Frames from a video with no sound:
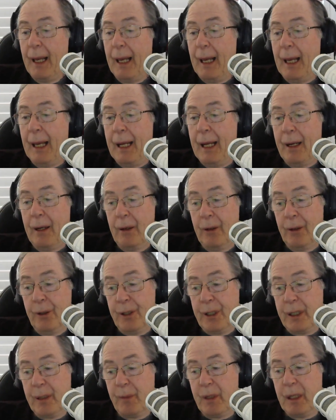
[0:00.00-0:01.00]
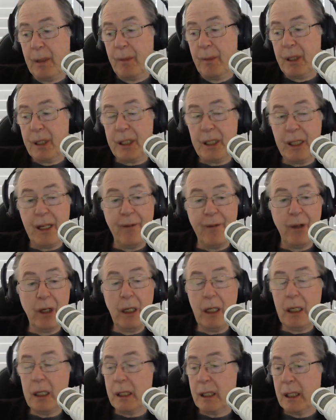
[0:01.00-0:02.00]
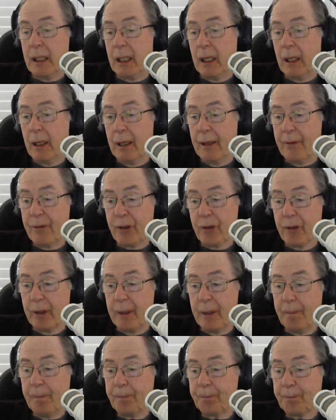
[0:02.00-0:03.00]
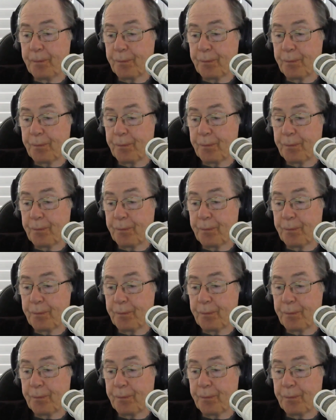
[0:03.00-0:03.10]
And on September 7 is the live stream.